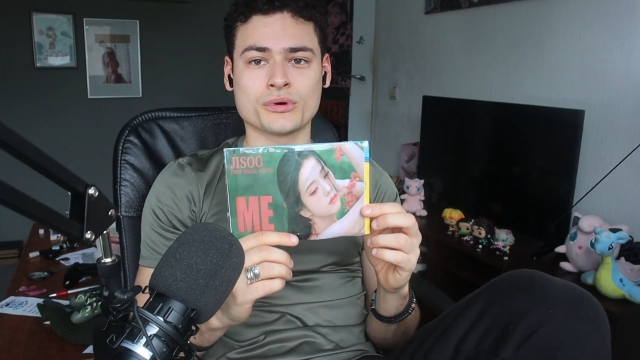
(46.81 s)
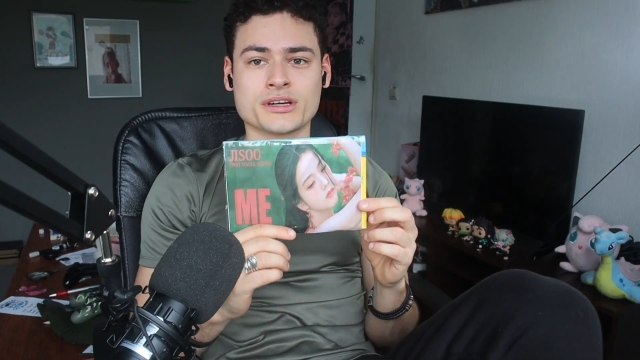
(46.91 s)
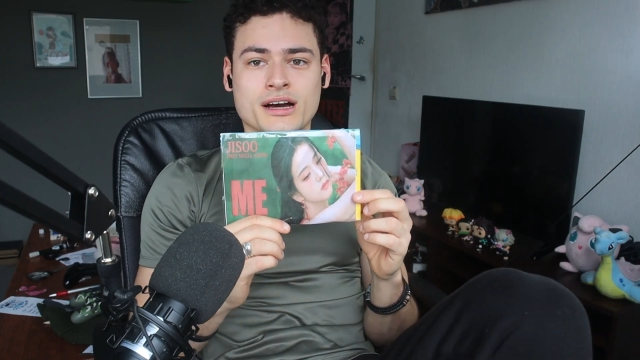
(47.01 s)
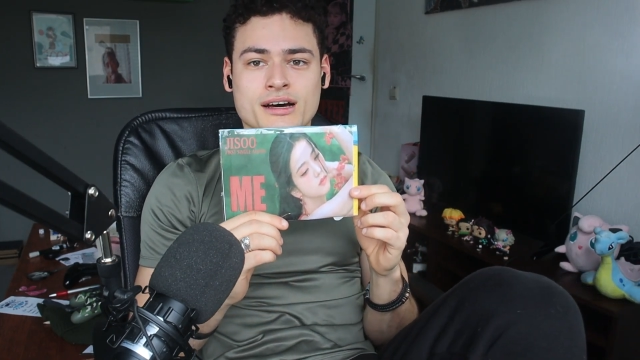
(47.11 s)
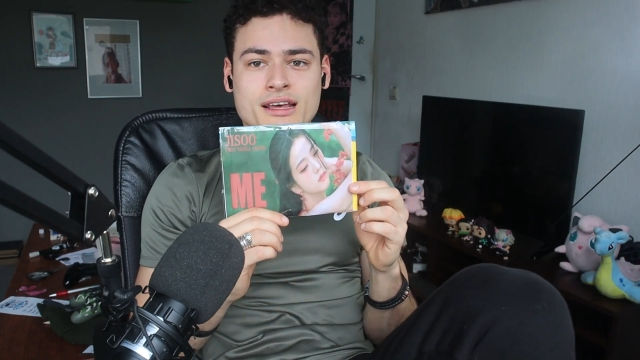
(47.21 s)

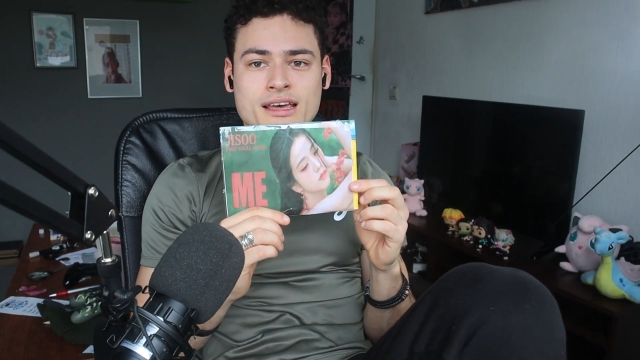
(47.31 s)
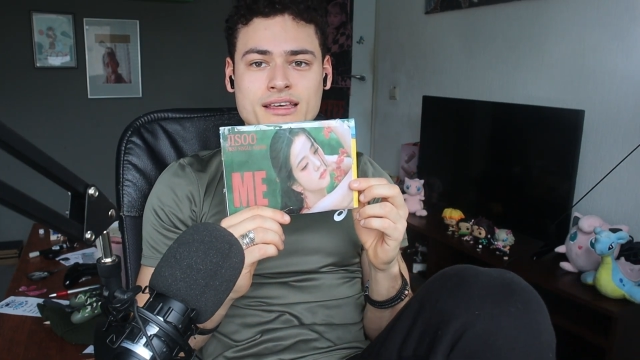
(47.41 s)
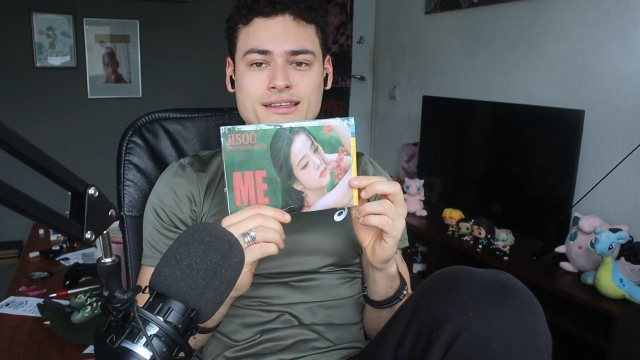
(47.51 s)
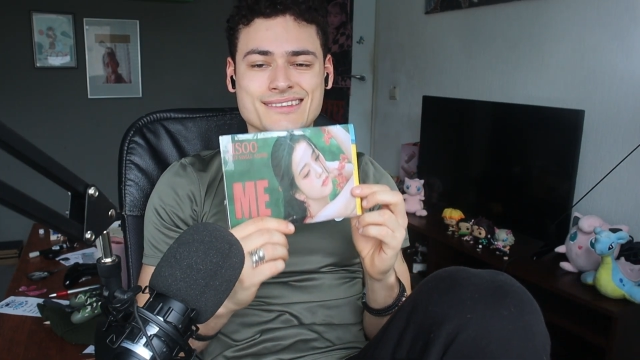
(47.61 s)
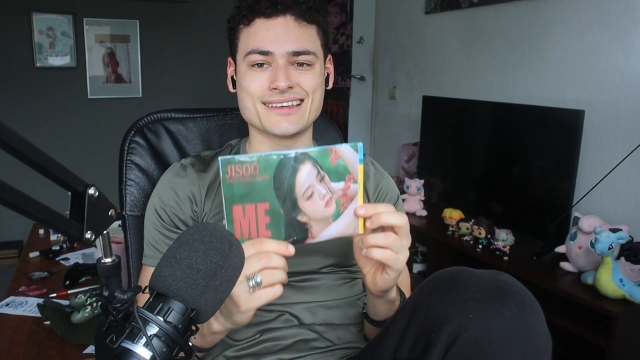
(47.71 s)
We got
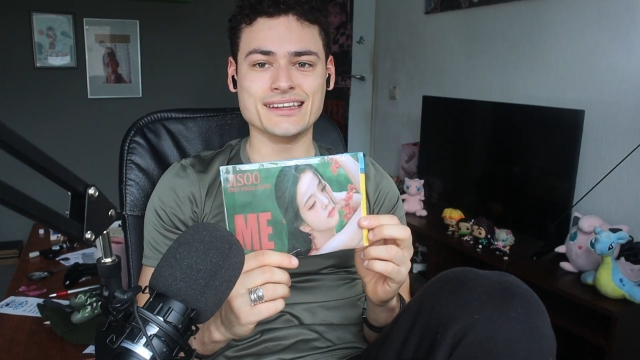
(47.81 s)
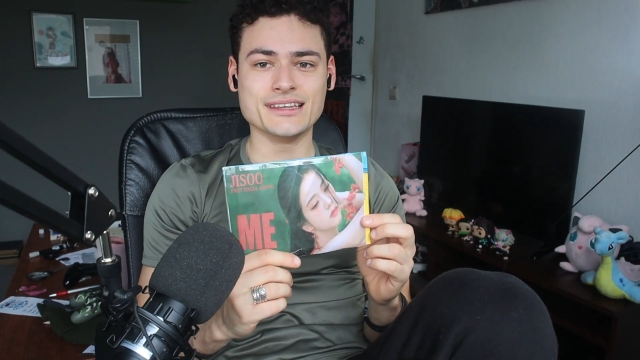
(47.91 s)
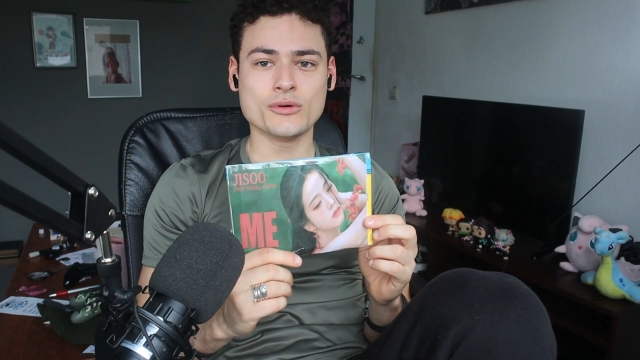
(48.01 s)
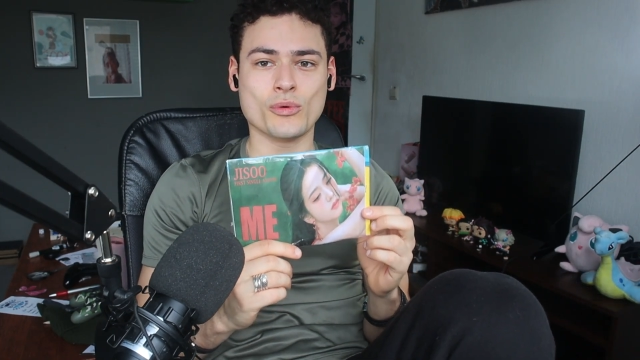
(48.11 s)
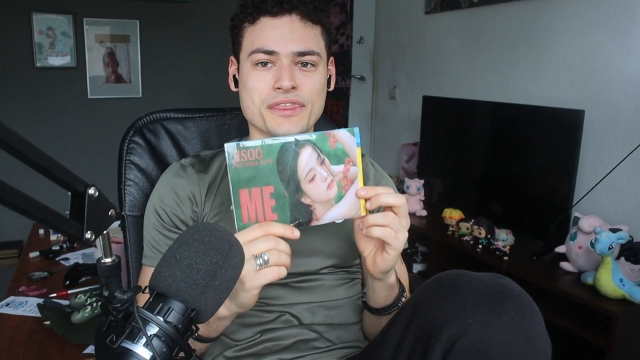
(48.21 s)
a
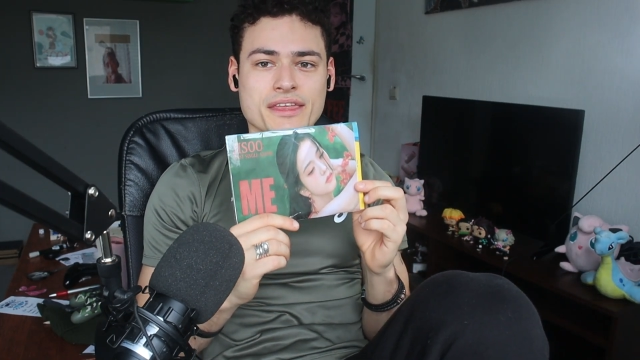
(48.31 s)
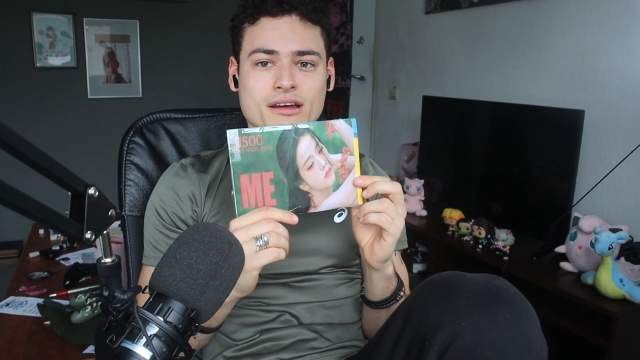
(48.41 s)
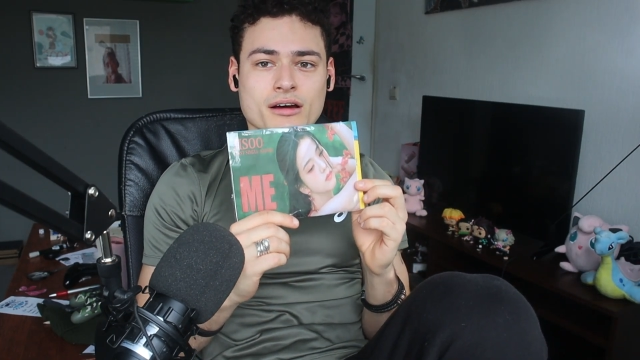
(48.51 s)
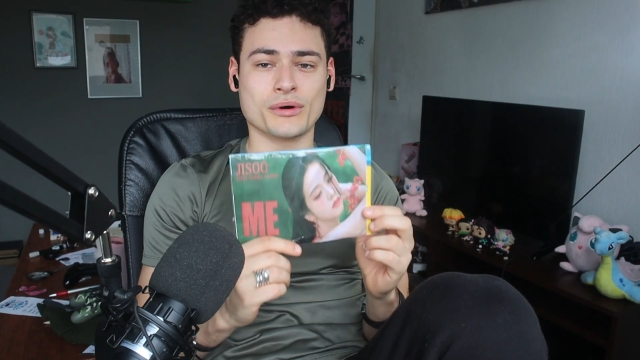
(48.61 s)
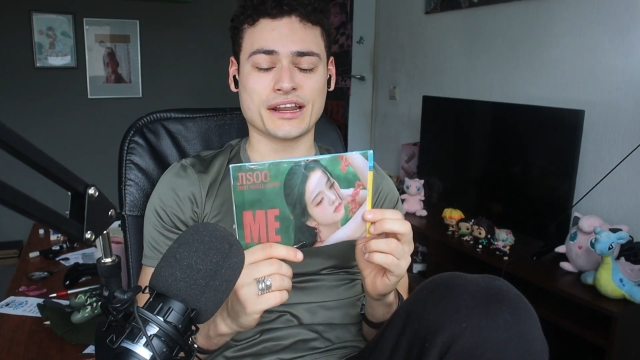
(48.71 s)
CD when
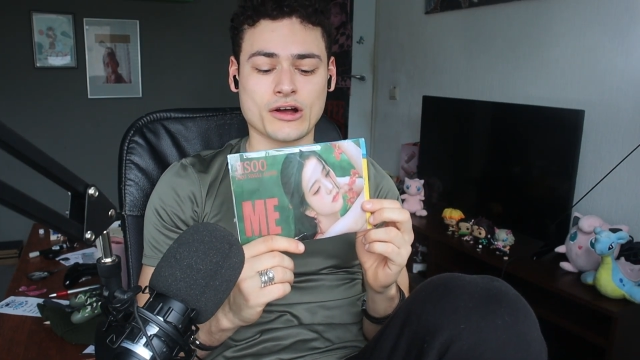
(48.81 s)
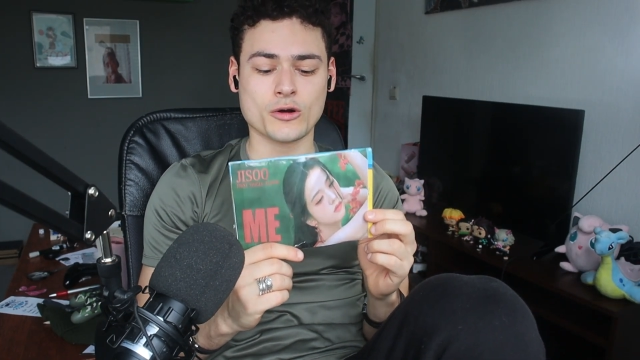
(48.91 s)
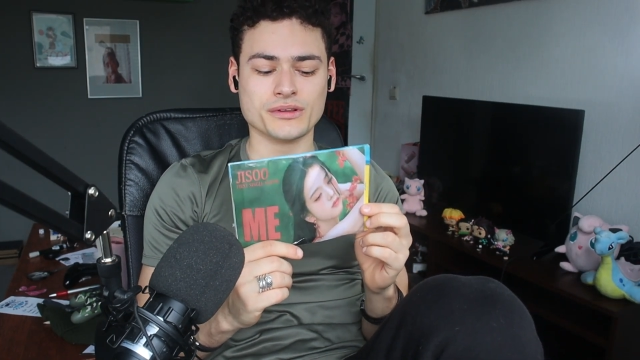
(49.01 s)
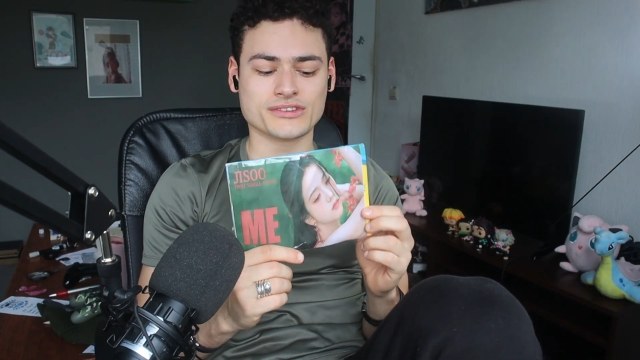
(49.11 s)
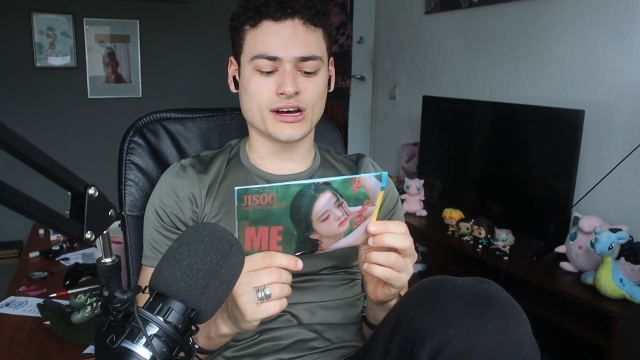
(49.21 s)
it
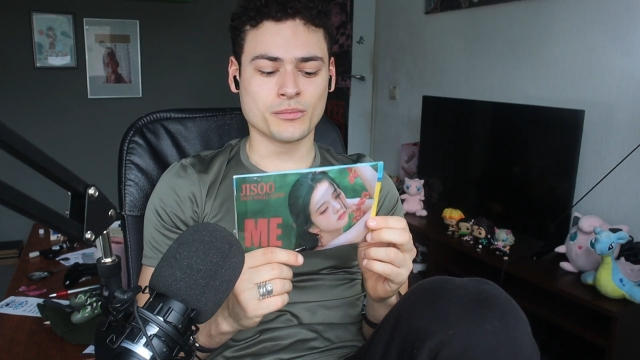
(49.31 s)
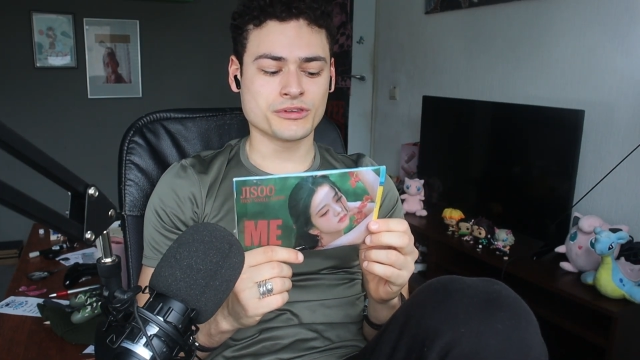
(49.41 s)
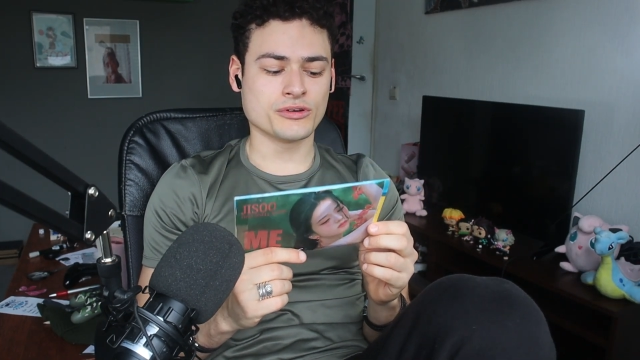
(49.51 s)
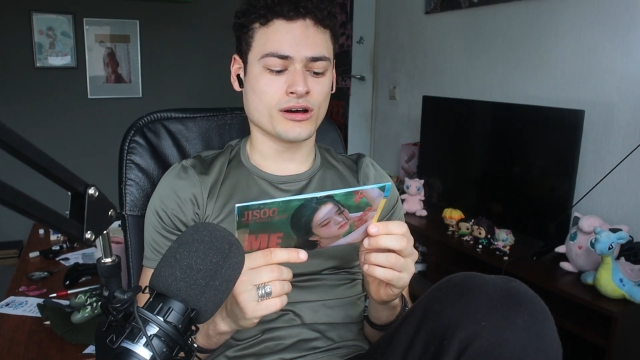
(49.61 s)
opens up.